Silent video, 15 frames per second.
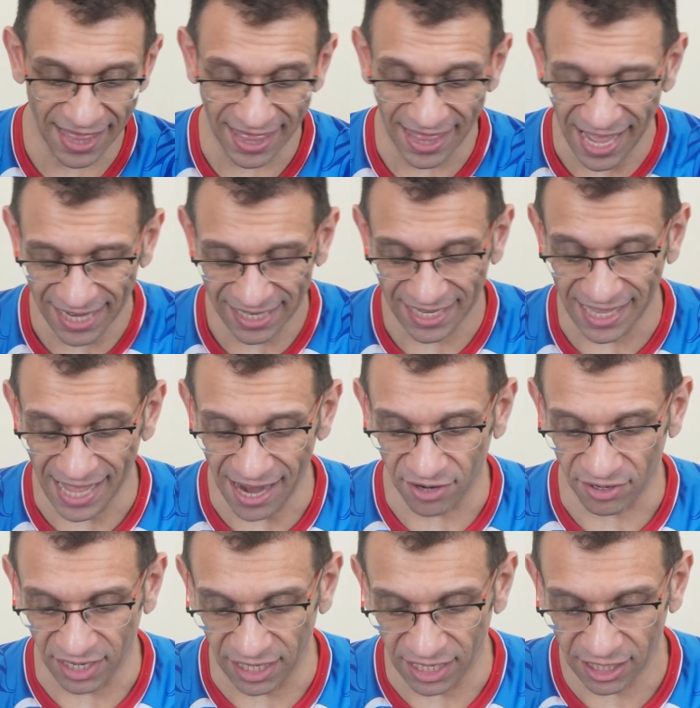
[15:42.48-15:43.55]
that's that
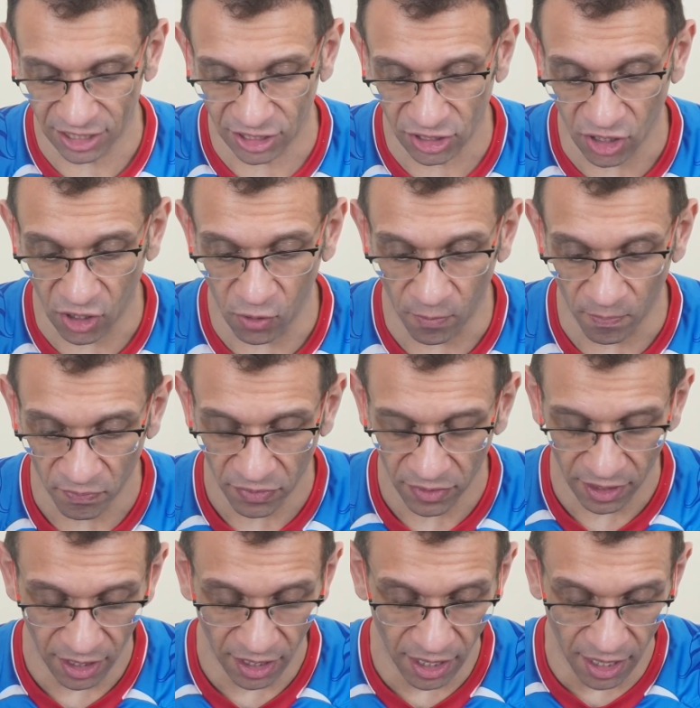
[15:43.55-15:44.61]
really. So
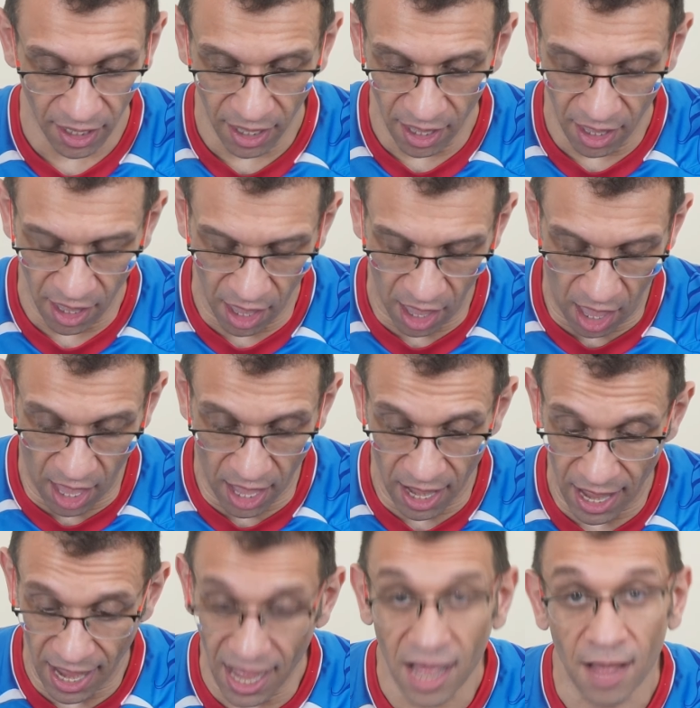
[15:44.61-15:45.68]

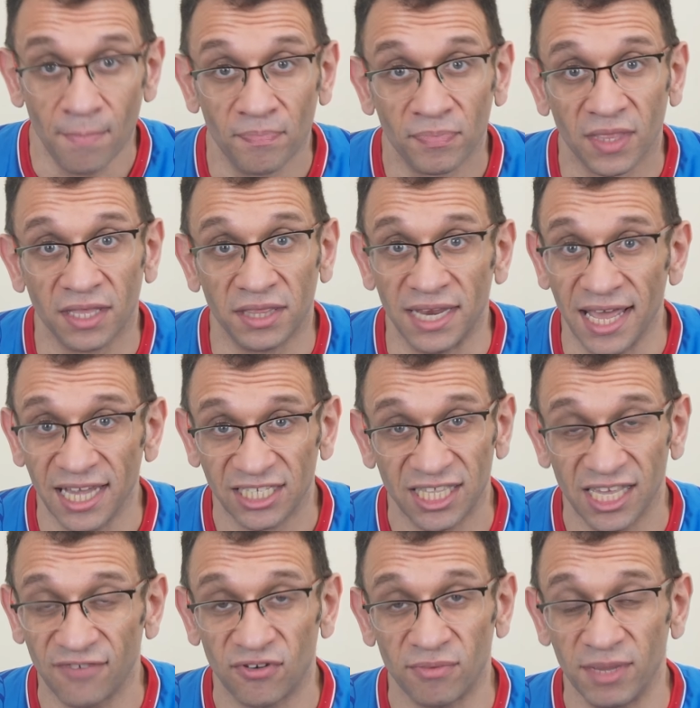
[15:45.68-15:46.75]
the next
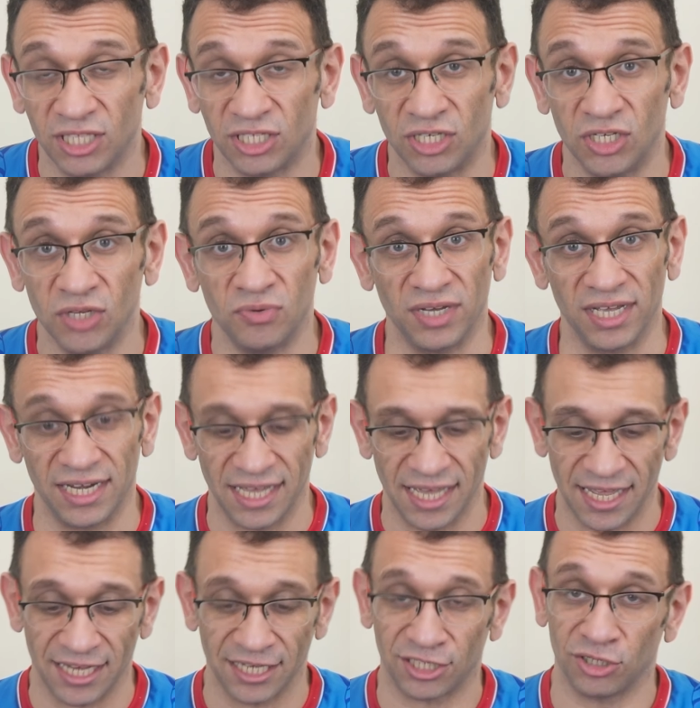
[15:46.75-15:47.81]
thing for me to do really
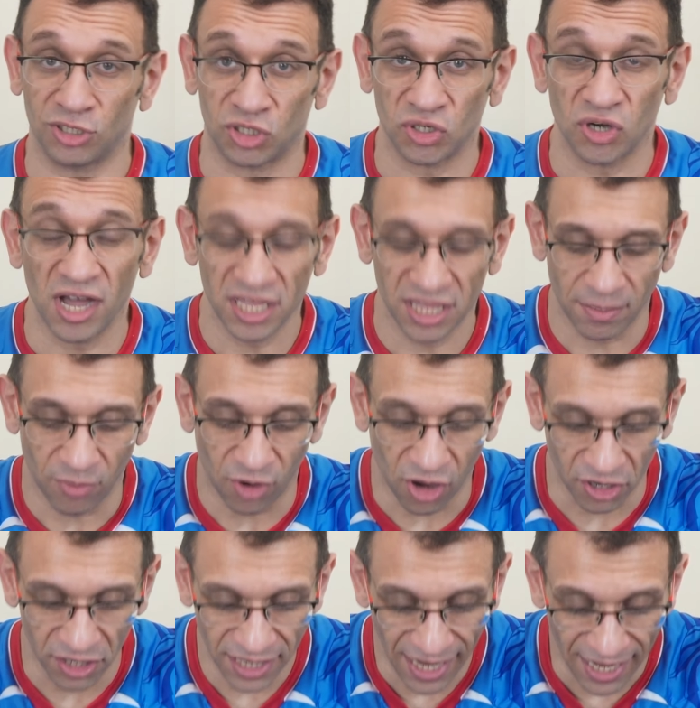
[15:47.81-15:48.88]
is to try them
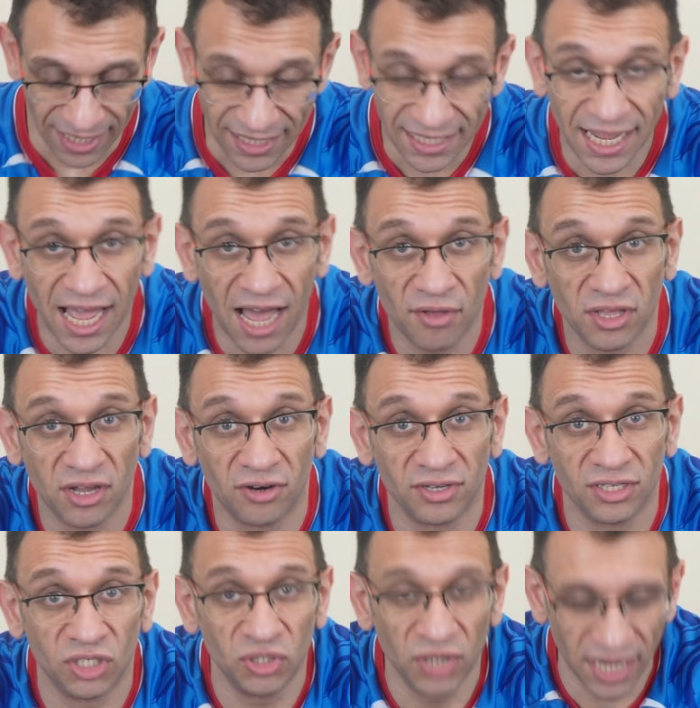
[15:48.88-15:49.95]
on and see how they are in
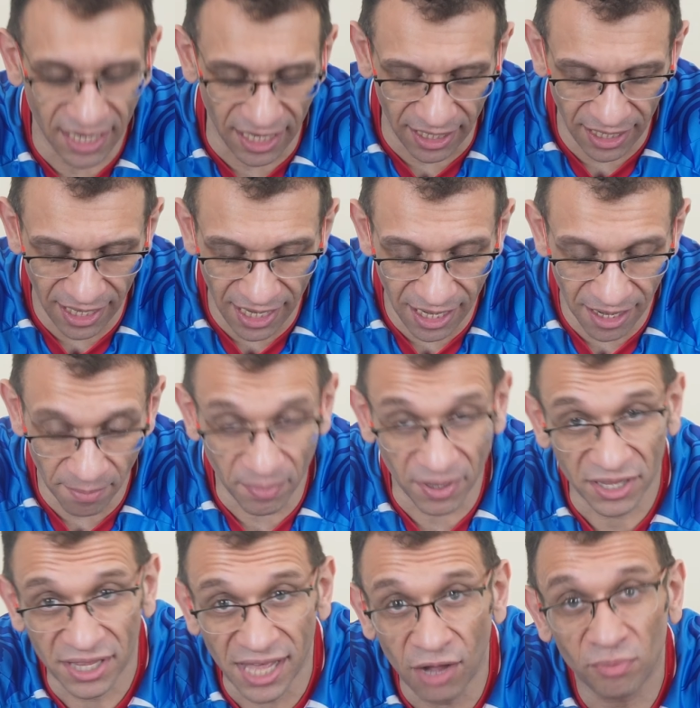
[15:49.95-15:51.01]
training.
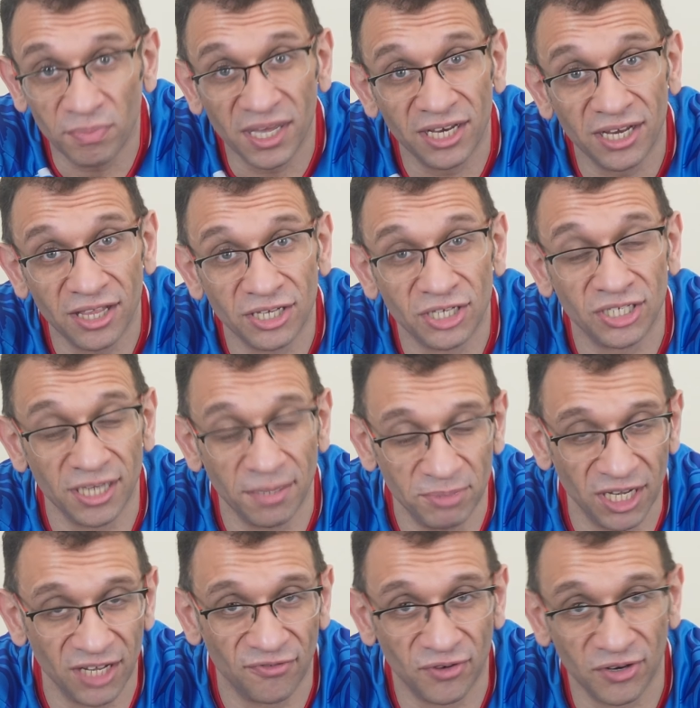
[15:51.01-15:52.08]
But that'll be another
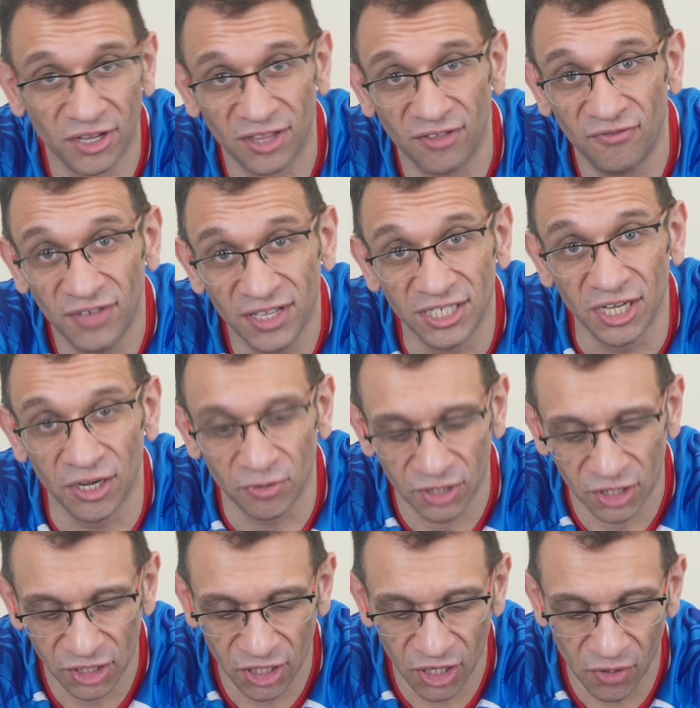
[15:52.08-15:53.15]
subject for another video.
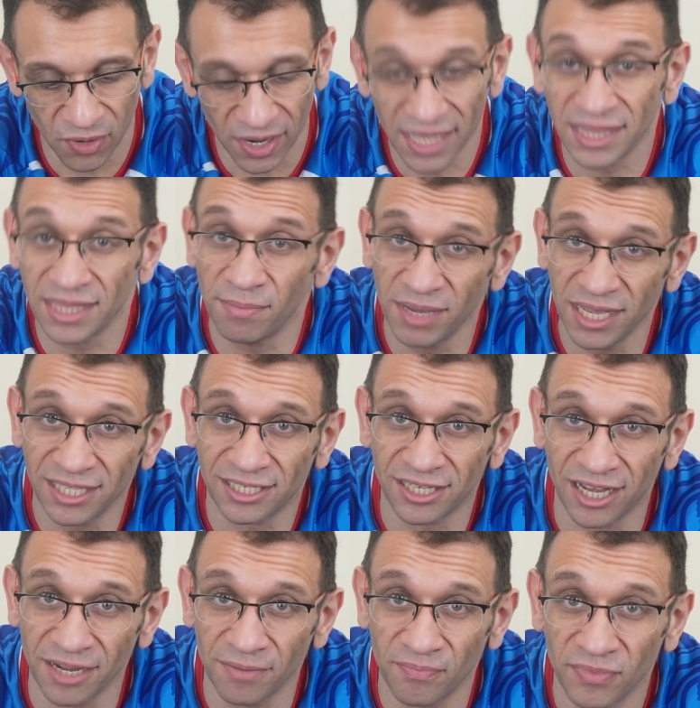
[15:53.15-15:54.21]
So in the
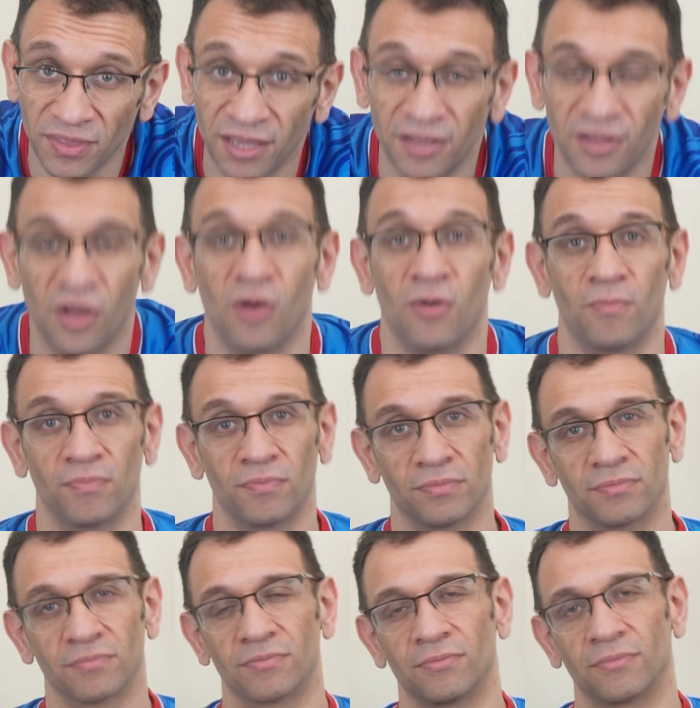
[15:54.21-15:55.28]
meantime,
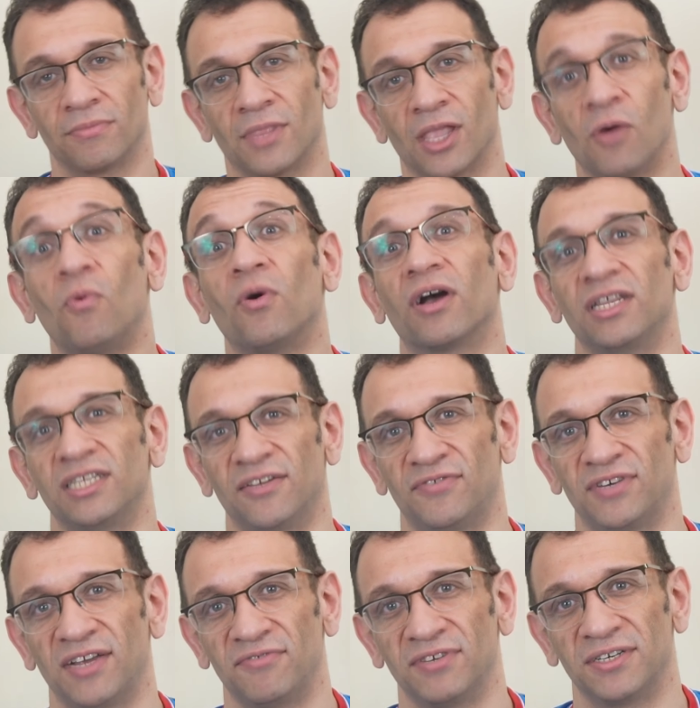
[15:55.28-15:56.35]
Wakanda
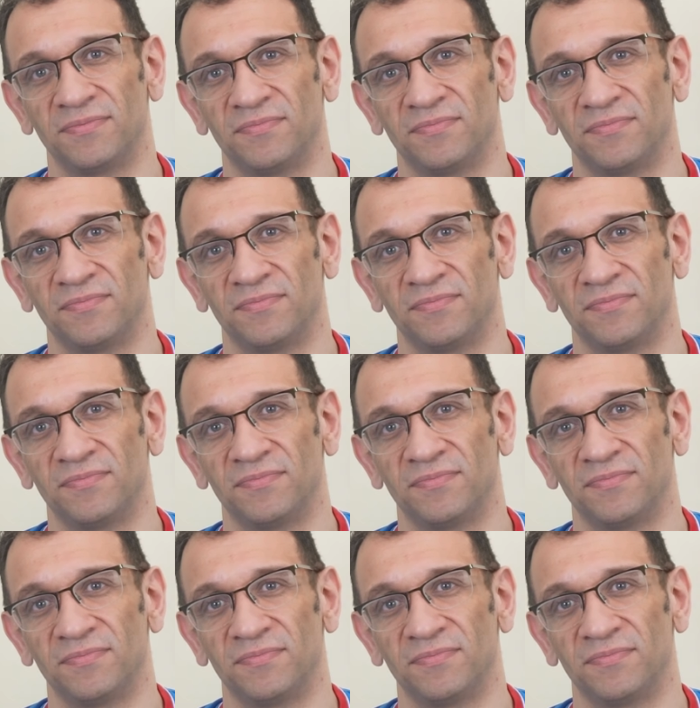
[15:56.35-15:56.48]
forever.